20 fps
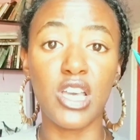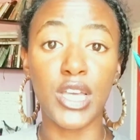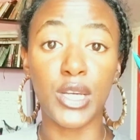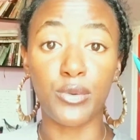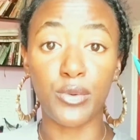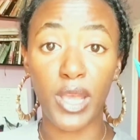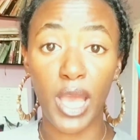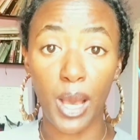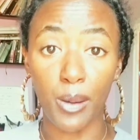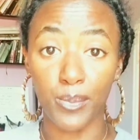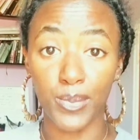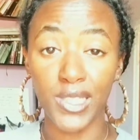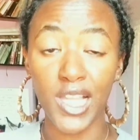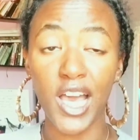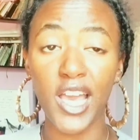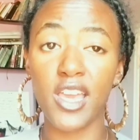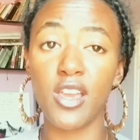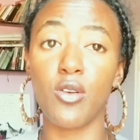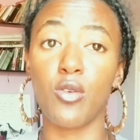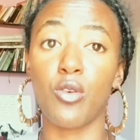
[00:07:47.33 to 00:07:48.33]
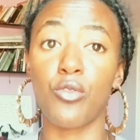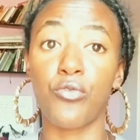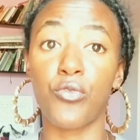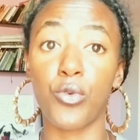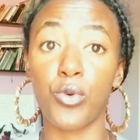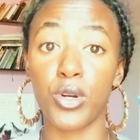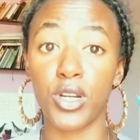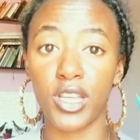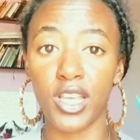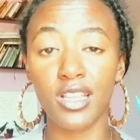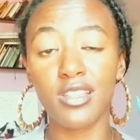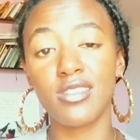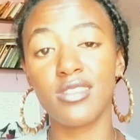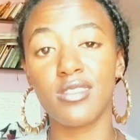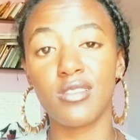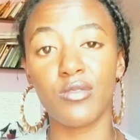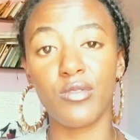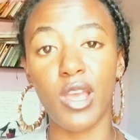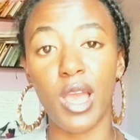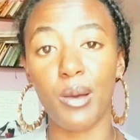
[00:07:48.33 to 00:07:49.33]
reapply or forgets
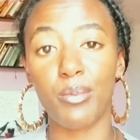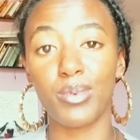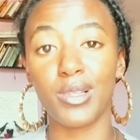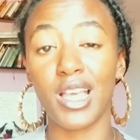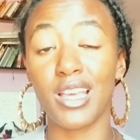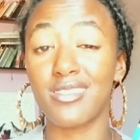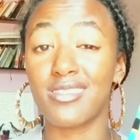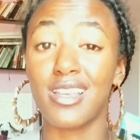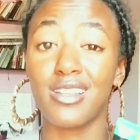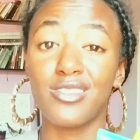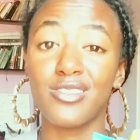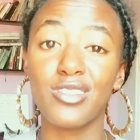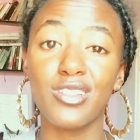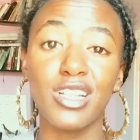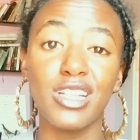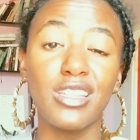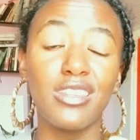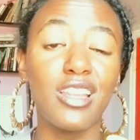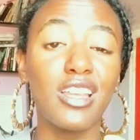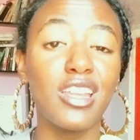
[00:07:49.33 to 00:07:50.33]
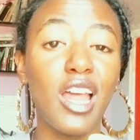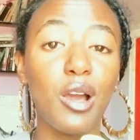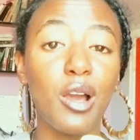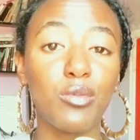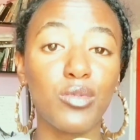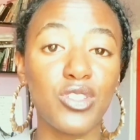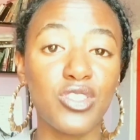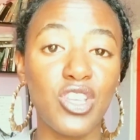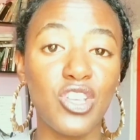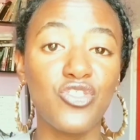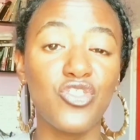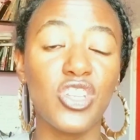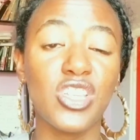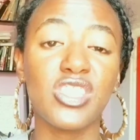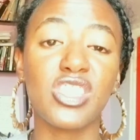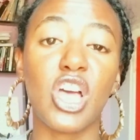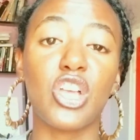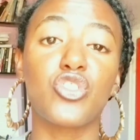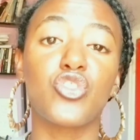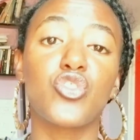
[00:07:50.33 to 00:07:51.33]
to reapply sunscreen, then I would suggest
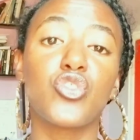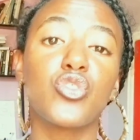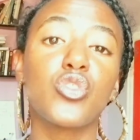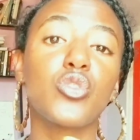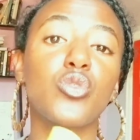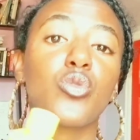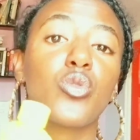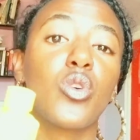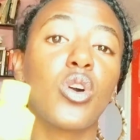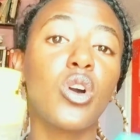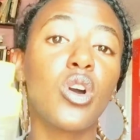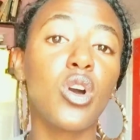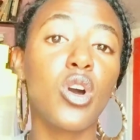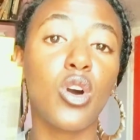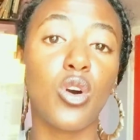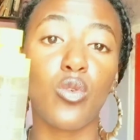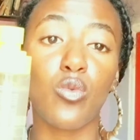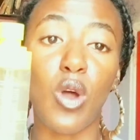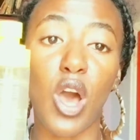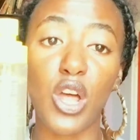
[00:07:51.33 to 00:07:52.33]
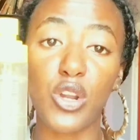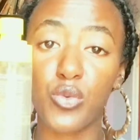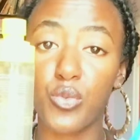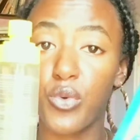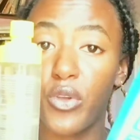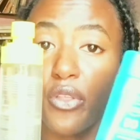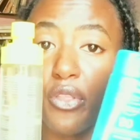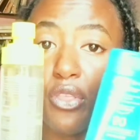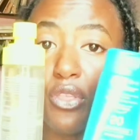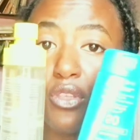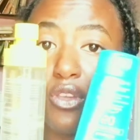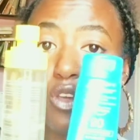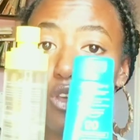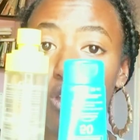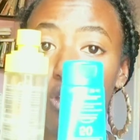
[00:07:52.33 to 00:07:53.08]
that you run with